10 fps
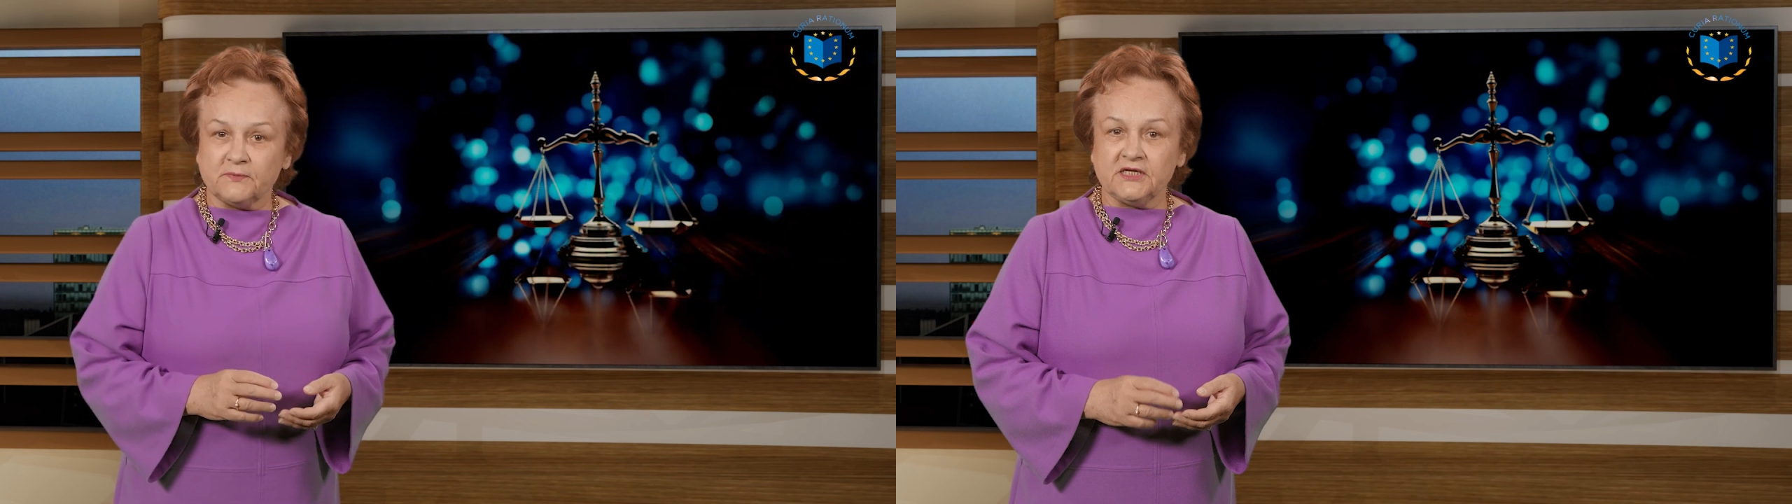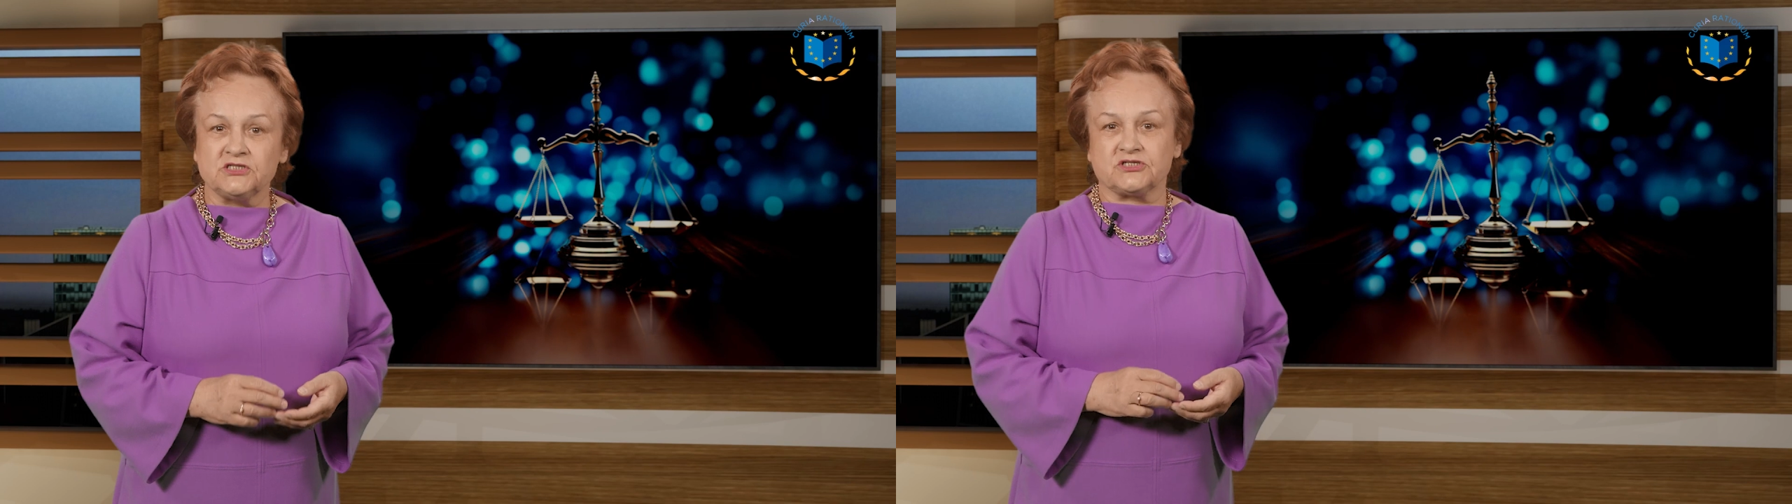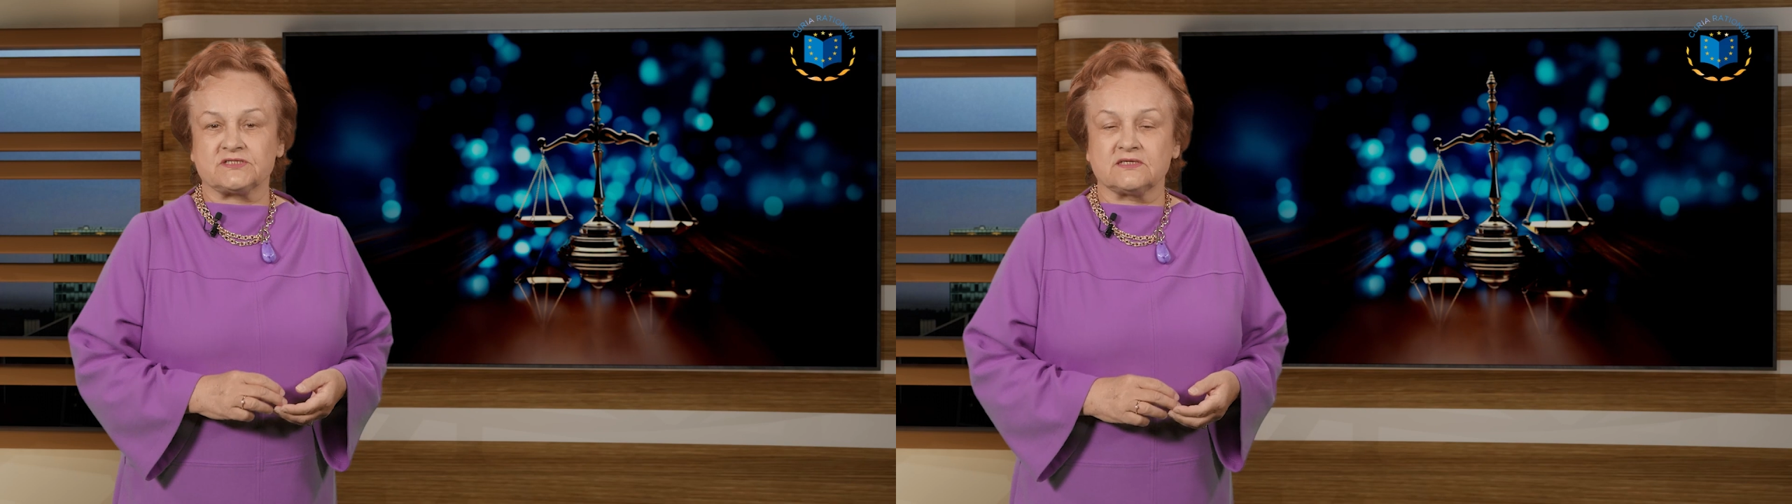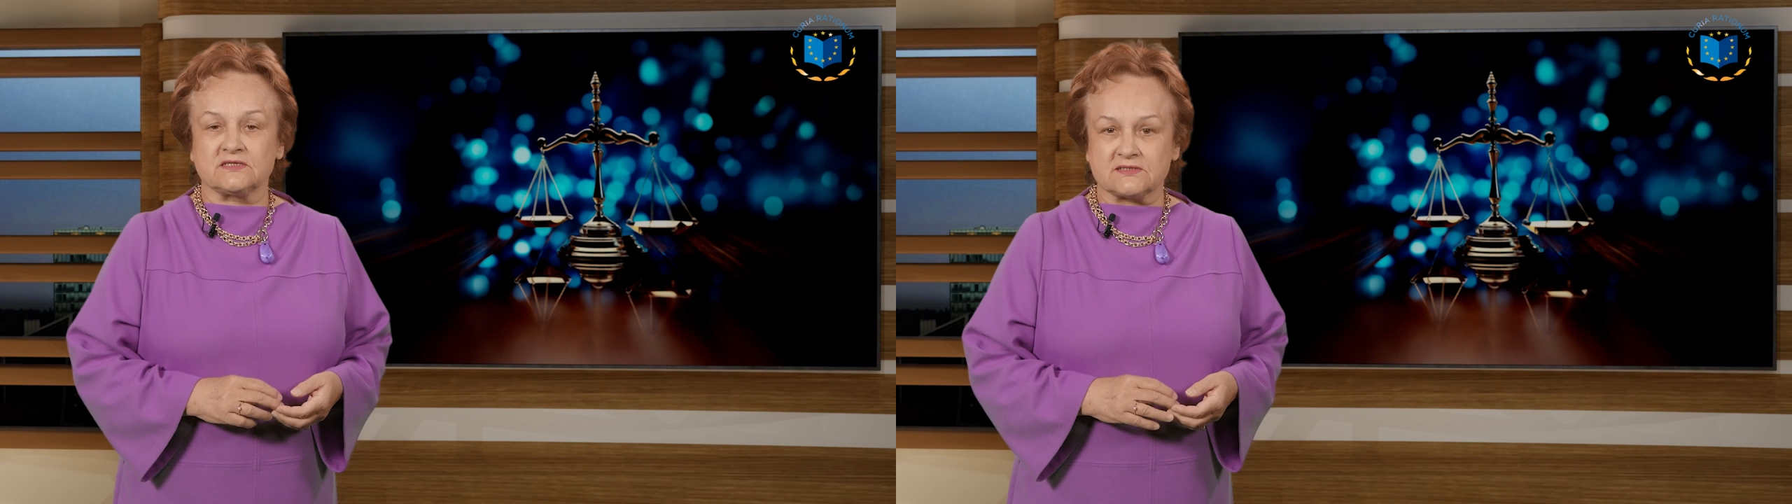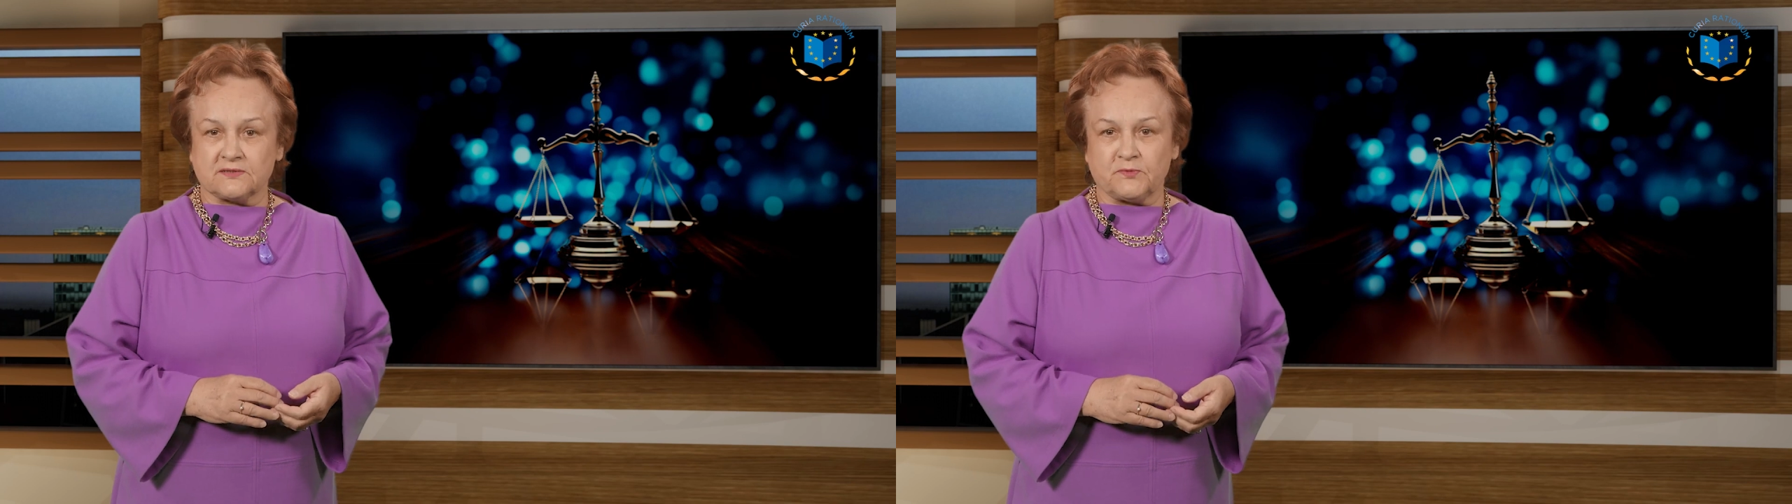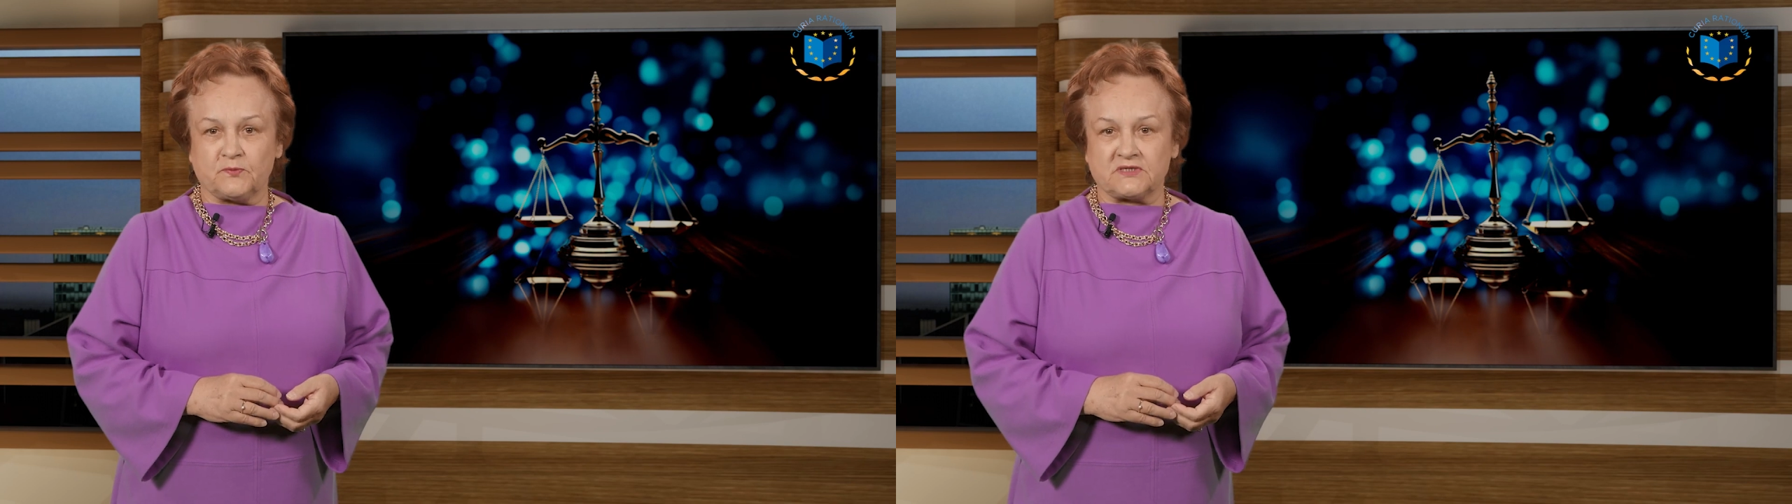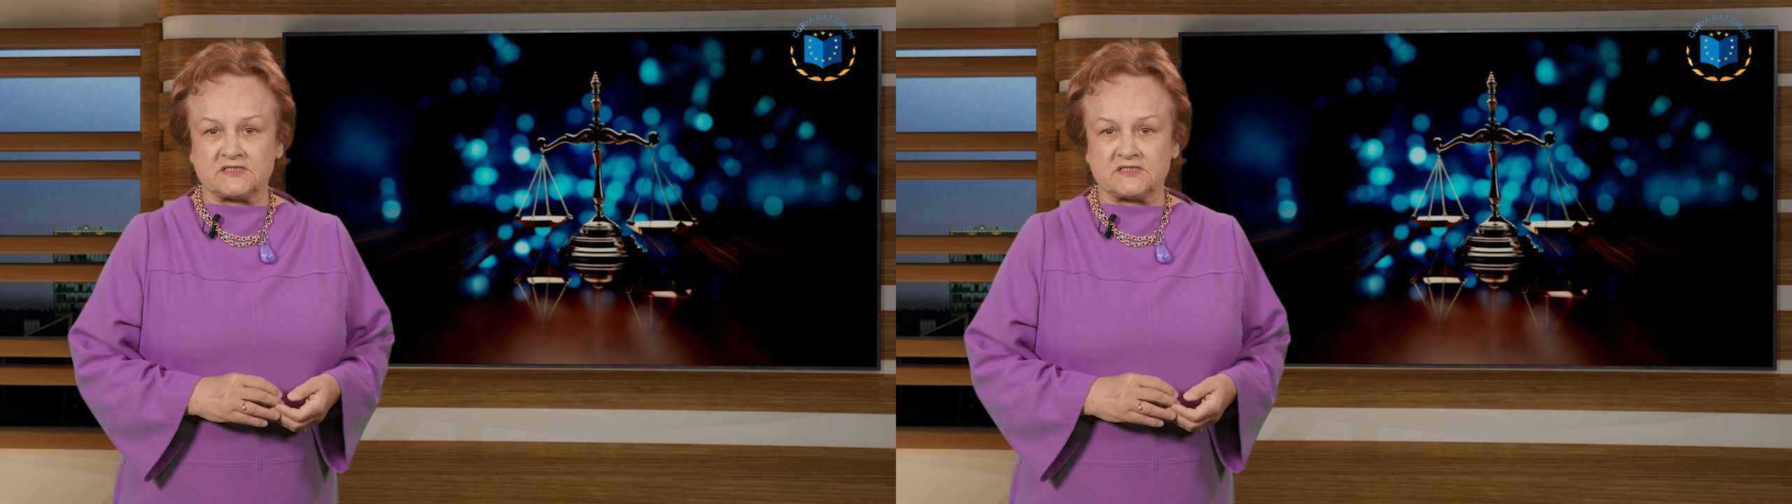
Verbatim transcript: breaches in some member